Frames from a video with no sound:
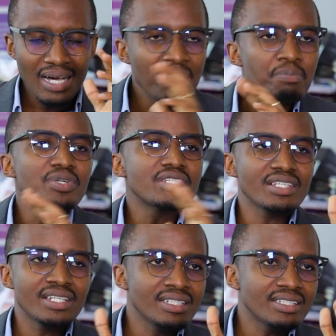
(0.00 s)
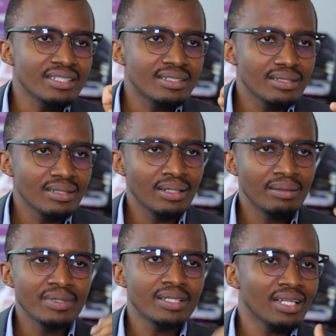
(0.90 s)
Unprecedented
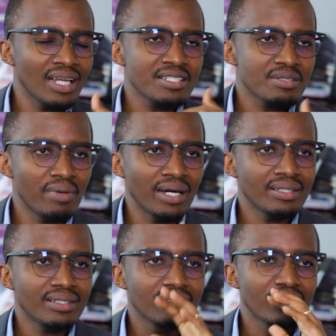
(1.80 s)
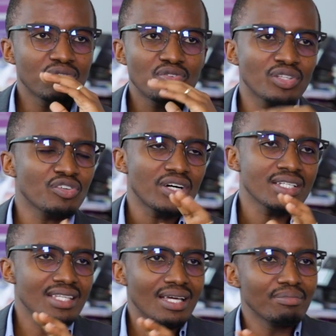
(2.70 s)
in the last month, for the
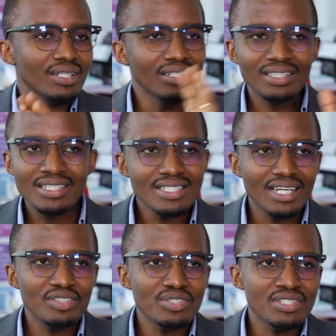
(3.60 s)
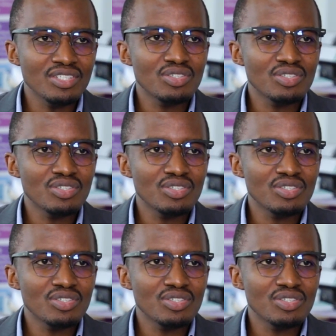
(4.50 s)
first time in this country's